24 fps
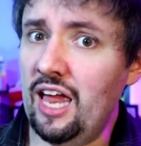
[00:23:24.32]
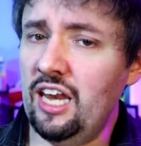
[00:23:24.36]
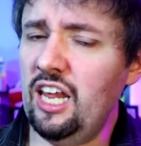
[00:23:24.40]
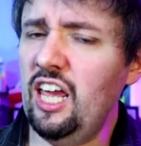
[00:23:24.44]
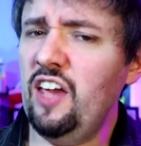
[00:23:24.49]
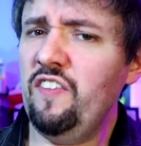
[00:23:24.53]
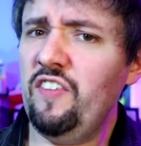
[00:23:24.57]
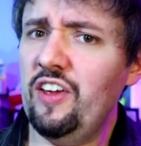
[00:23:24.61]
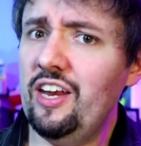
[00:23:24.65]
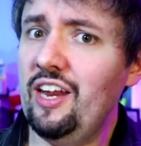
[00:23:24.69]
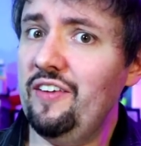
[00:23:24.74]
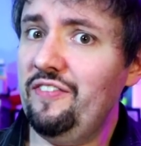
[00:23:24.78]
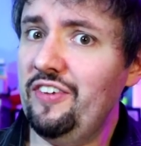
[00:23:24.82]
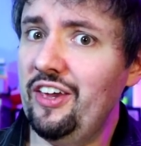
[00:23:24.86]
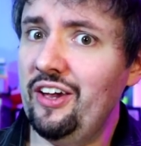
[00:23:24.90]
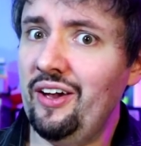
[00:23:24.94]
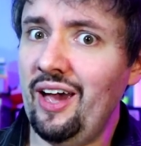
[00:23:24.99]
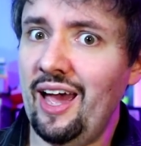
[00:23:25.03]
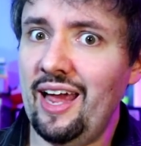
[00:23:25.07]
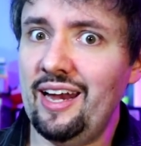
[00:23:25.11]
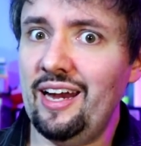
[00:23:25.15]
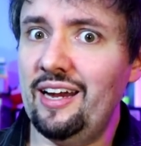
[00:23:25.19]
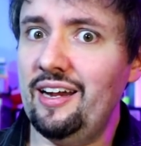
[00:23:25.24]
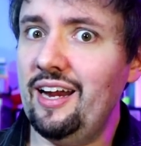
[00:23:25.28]
And even if you
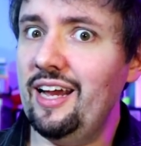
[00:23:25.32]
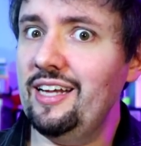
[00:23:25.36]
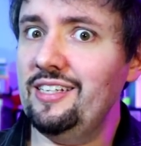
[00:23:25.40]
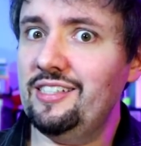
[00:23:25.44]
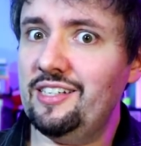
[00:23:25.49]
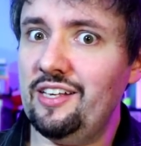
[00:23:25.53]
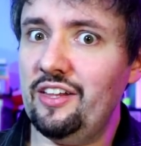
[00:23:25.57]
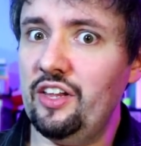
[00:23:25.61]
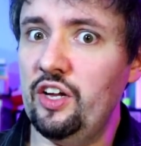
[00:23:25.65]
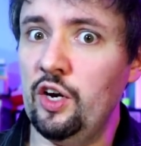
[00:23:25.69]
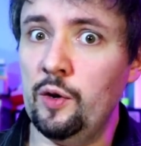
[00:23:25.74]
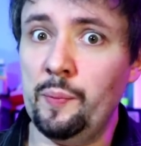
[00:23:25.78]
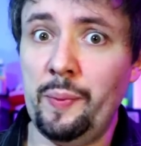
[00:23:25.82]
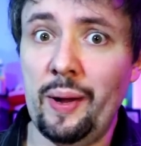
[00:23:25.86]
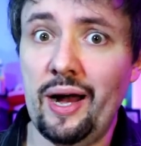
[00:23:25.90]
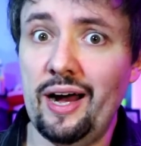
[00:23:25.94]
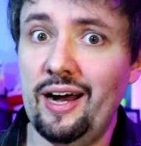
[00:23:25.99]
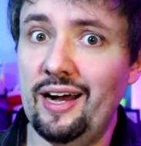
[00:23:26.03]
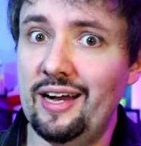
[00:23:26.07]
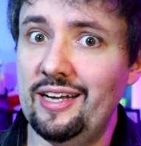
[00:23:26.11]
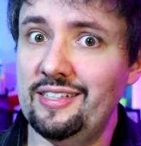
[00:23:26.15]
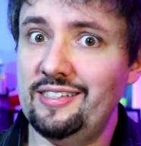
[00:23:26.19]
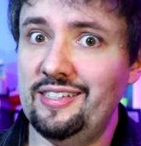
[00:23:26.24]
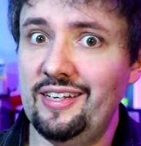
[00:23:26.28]
had a nice clear
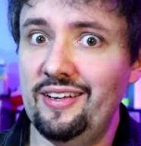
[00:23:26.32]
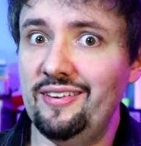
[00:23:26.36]
pause,